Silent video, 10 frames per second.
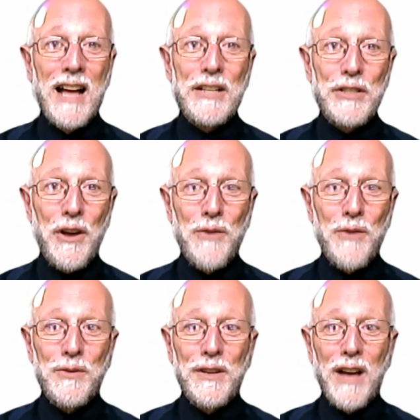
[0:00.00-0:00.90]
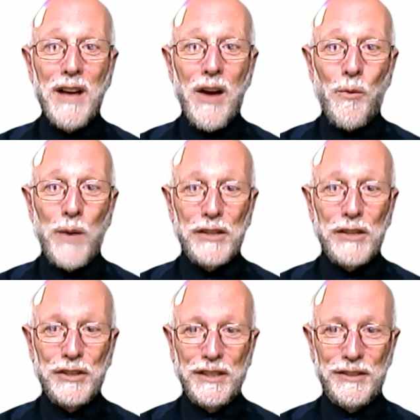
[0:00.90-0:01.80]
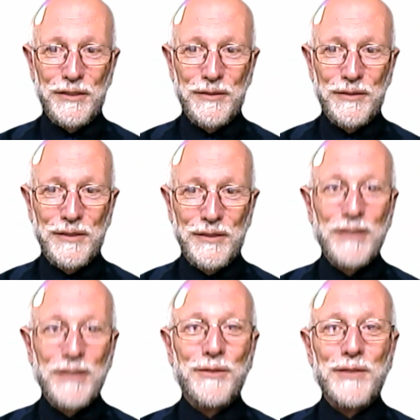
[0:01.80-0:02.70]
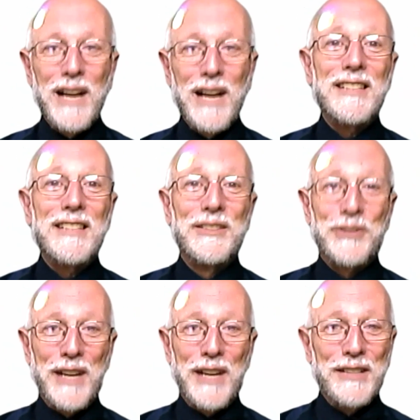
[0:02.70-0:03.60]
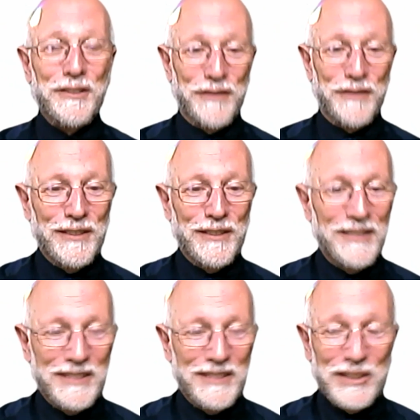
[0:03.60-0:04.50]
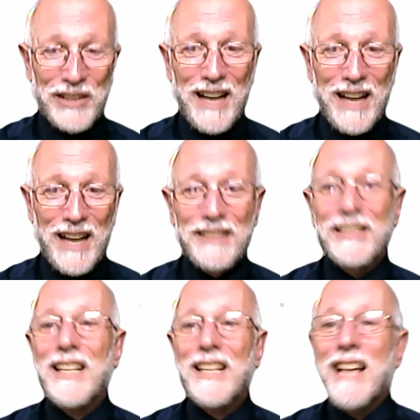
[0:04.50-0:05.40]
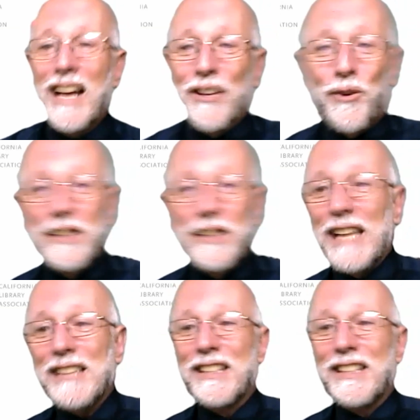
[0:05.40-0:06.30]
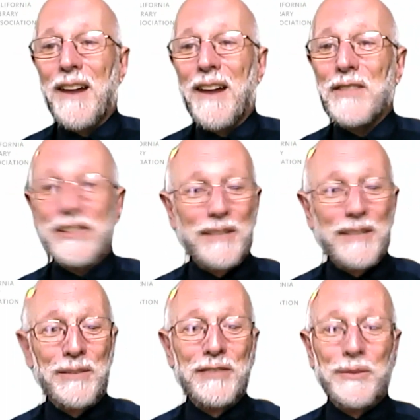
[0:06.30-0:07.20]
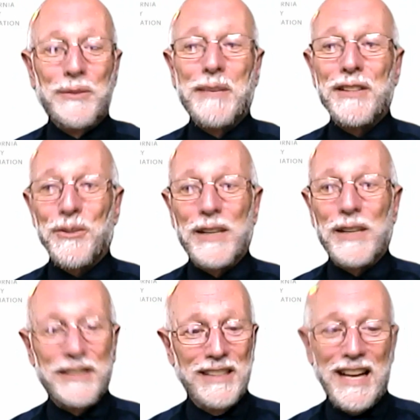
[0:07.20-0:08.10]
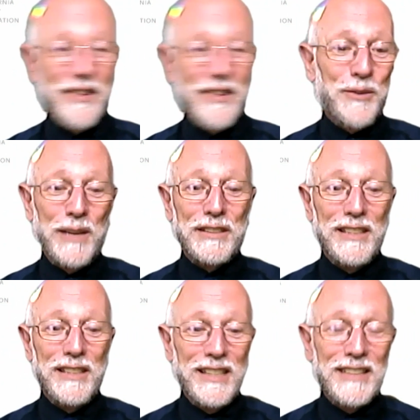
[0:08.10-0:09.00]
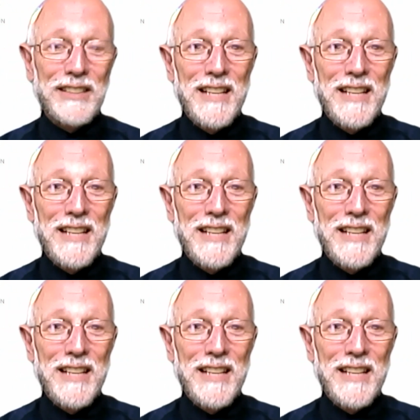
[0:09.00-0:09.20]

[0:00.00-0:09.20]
don't rush it. Do not try to fill the silence. And Lori's asking the obvious thing. Please repeat the question. Yeah, the question is,